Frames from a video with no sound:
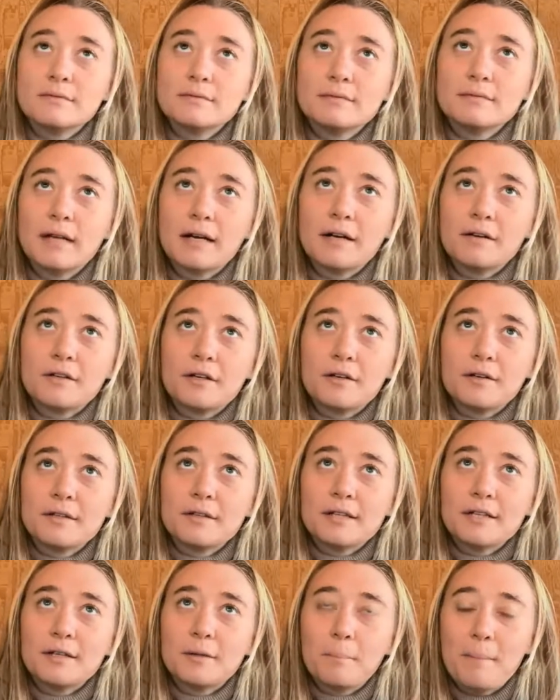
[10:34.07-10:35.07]
I don't know, a
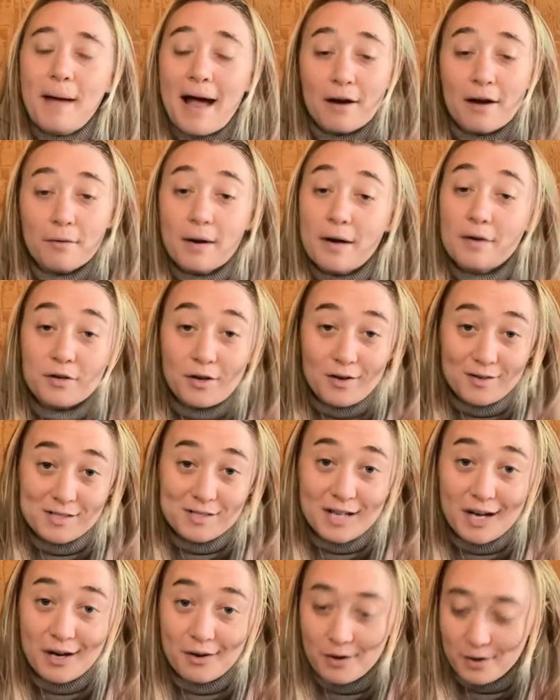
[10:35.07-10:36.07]
little background on
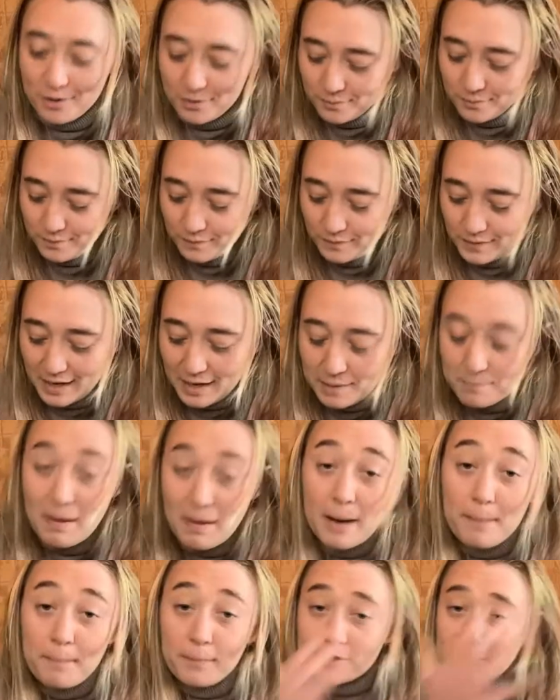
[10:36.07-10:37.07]
tarot and
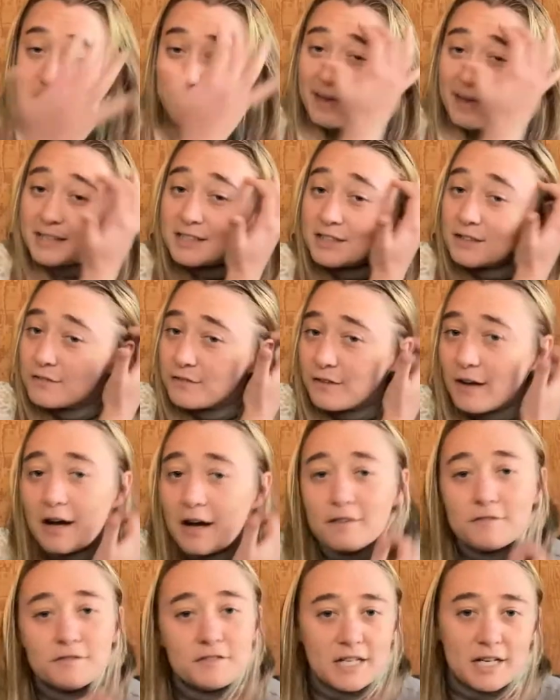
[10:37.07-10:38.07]
my perspective
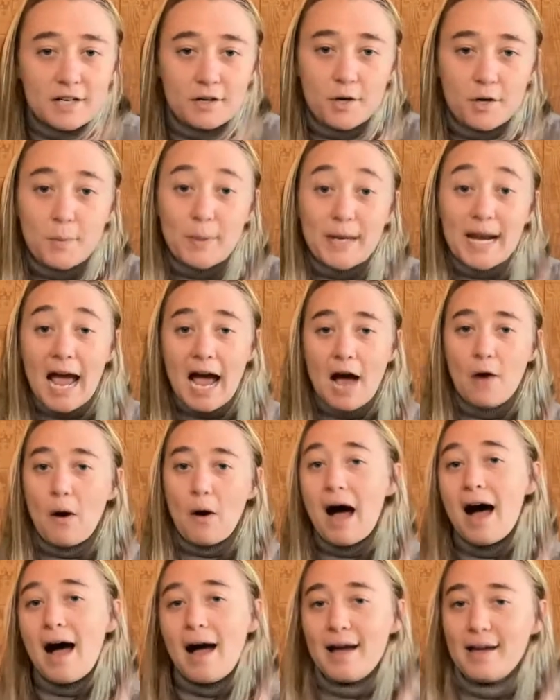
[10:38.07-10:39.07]
of tarot and how
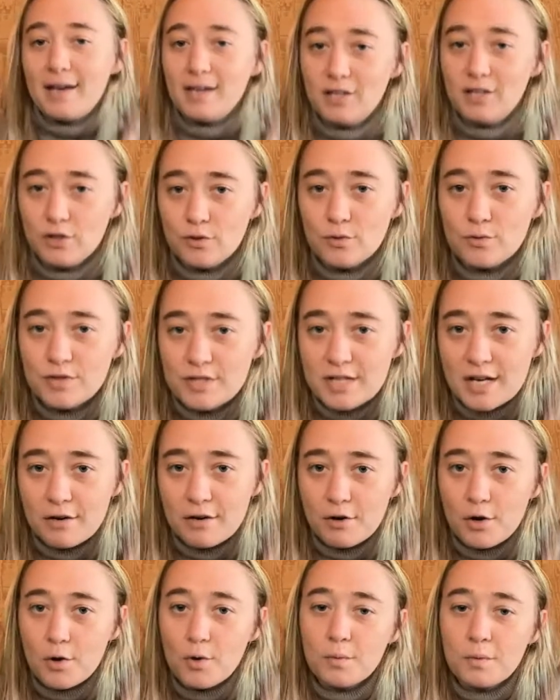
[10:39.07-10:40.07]
I use
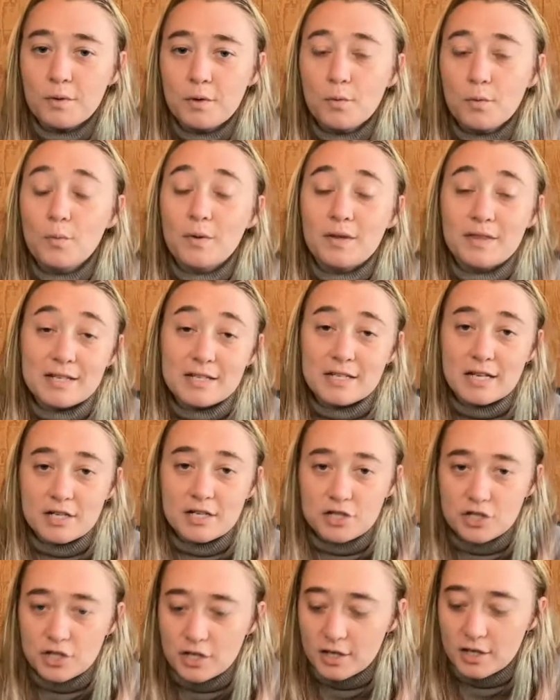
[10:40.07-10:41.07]
tarot with
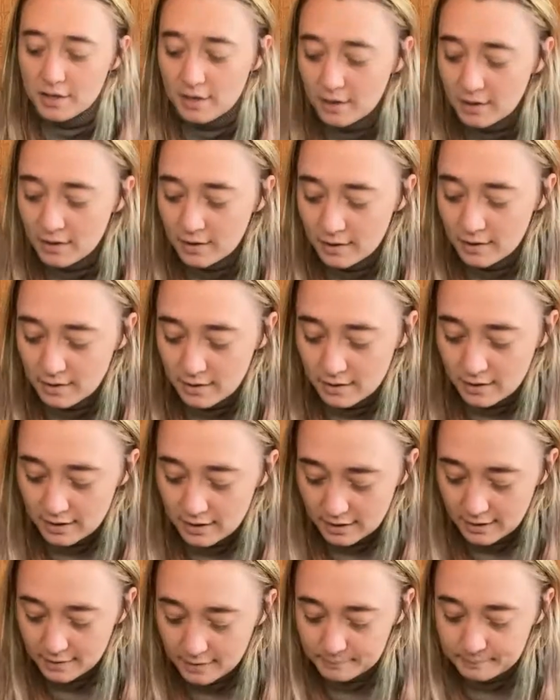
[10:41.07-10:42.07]
intention.
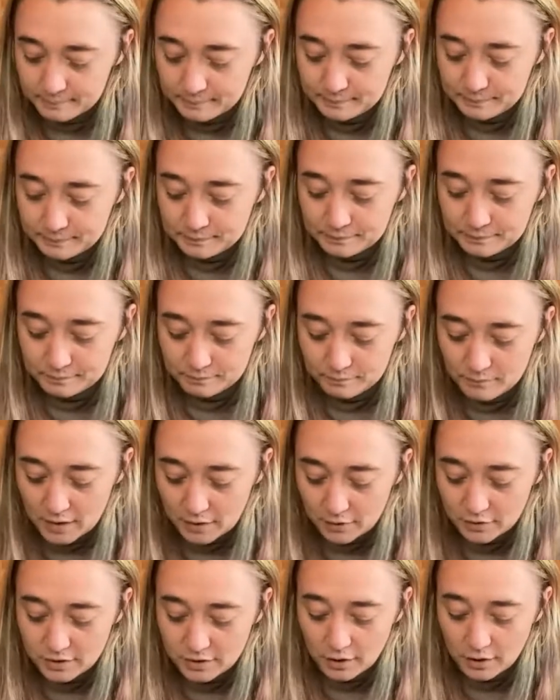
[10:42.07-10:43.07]
Um,
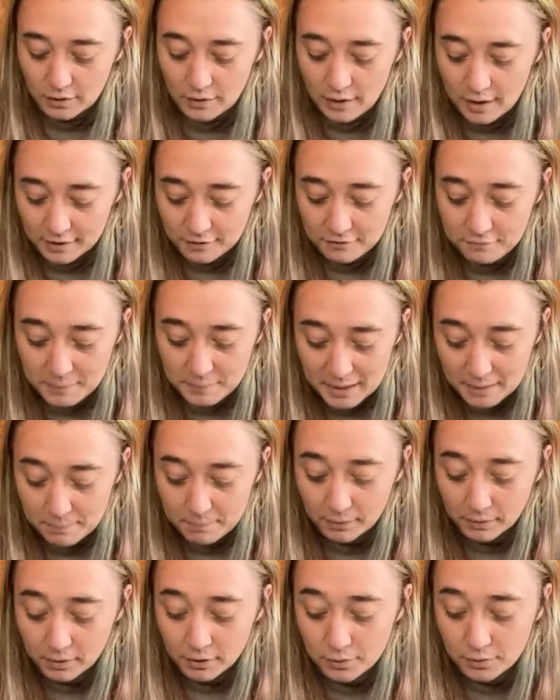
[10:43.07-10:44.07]
there's a lot of
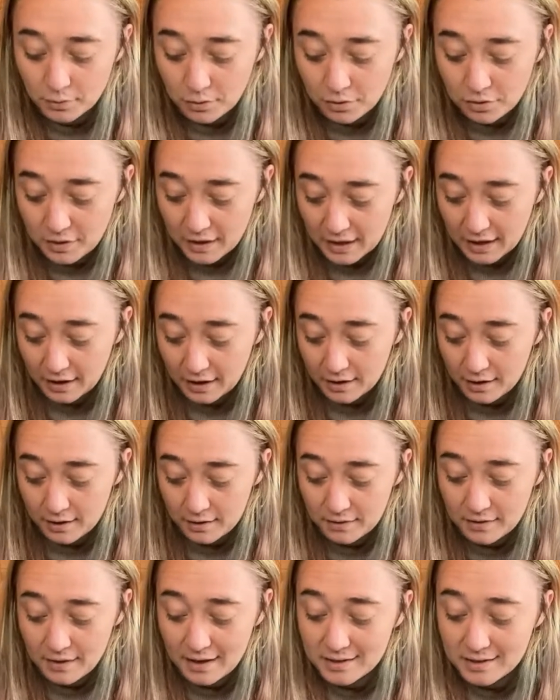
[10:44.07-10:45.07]
people who think
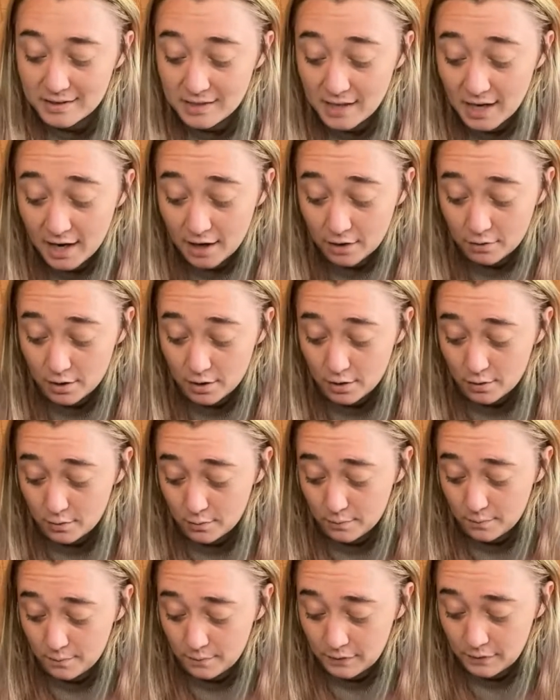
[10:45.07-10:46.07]
that
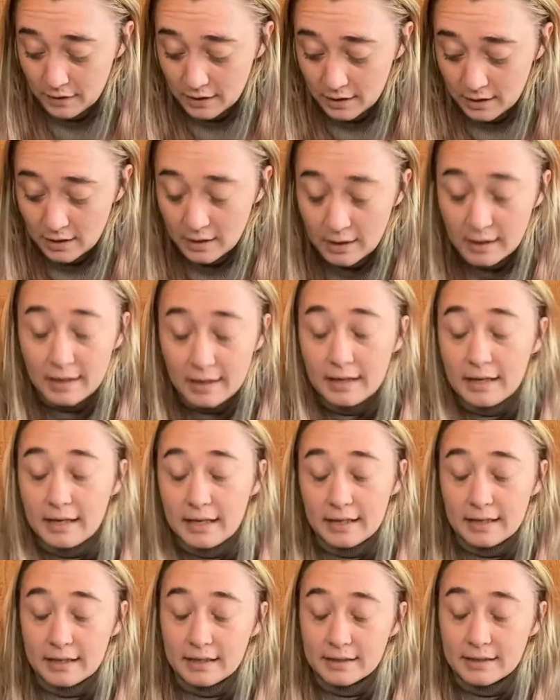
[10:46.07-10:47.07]
tarot
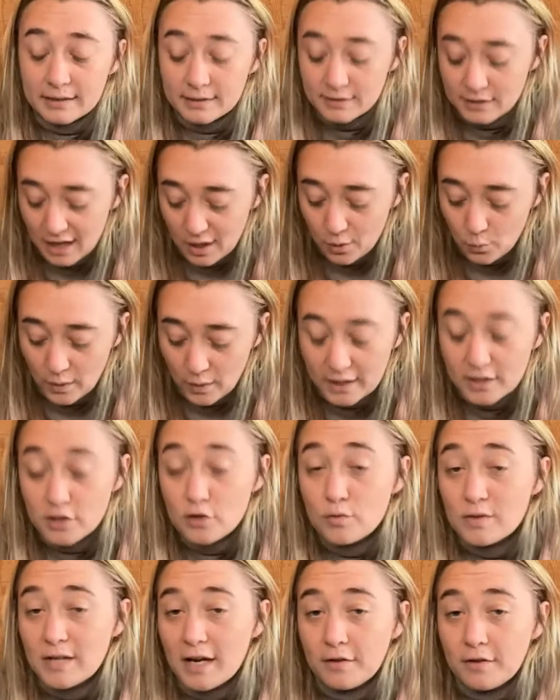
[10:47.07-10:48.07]
is a way
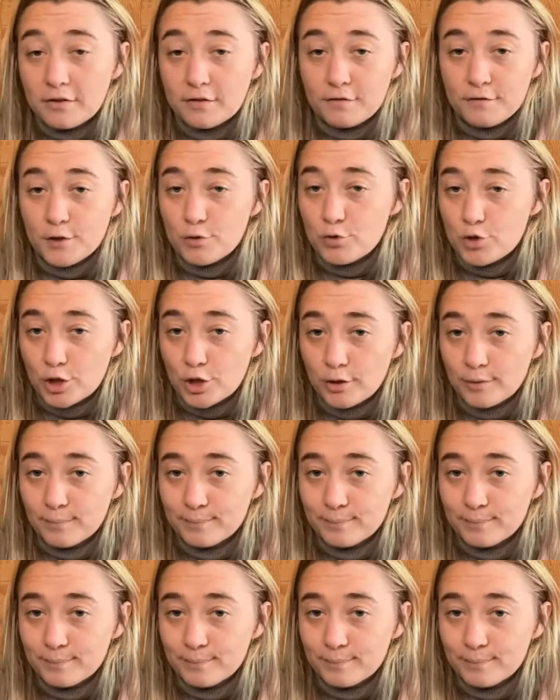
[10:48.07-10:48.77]
to tell the future.